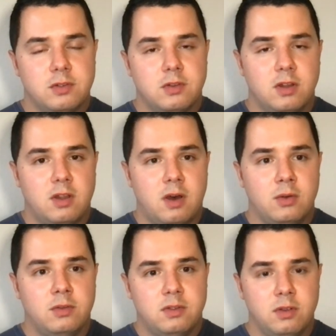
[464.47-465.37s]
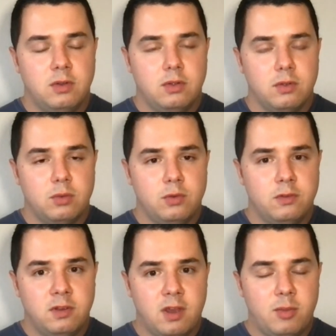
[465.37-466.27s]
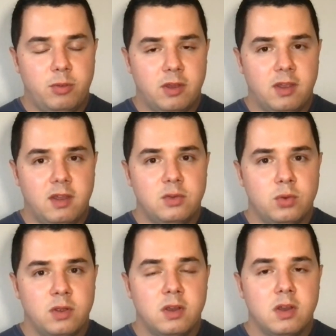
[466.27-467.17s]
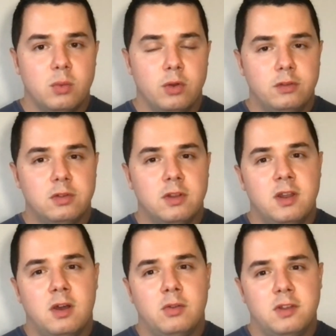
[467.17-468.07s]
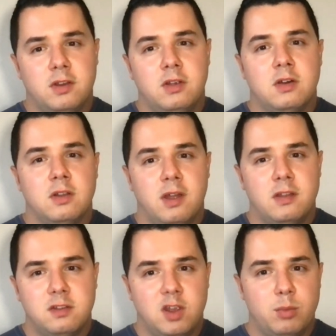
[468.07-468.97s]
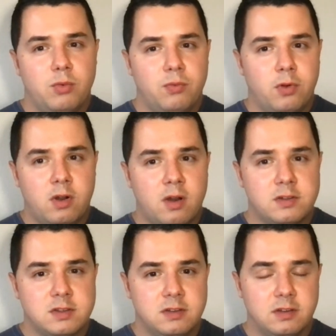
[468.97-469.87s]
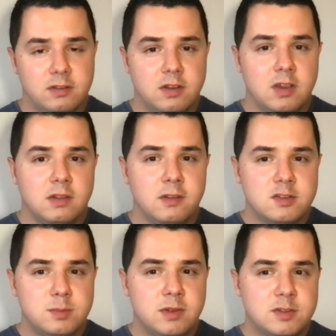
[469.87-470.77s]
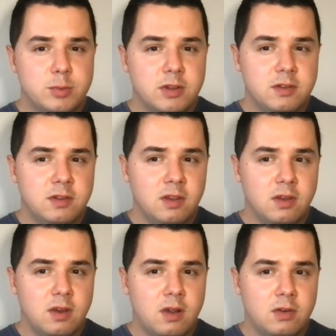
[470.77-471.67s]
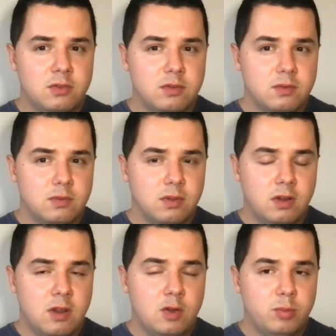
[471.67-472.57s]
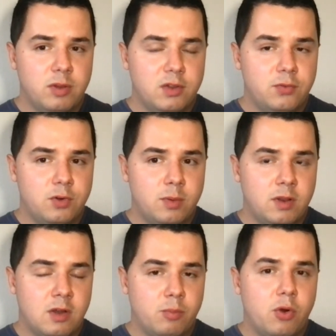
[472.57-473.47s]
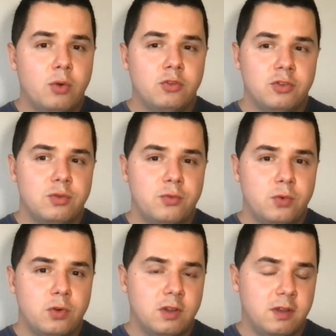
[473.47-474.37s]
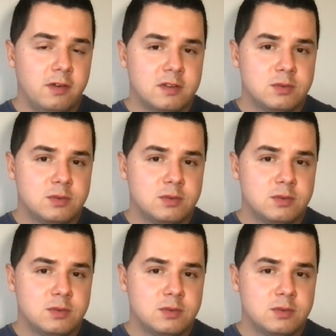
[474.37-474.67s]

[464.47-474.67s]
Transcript: to the cloud using A P I Gateway, we also laid out a technical landscape for our success. This meant splitting our cloud platform and approach into four layers,